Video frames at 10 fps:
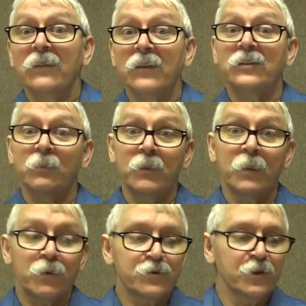that the
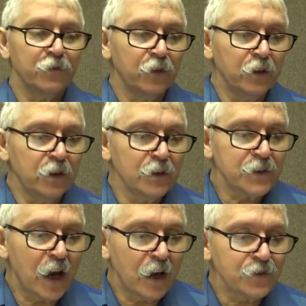members of
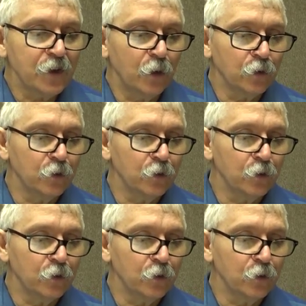Lydia's household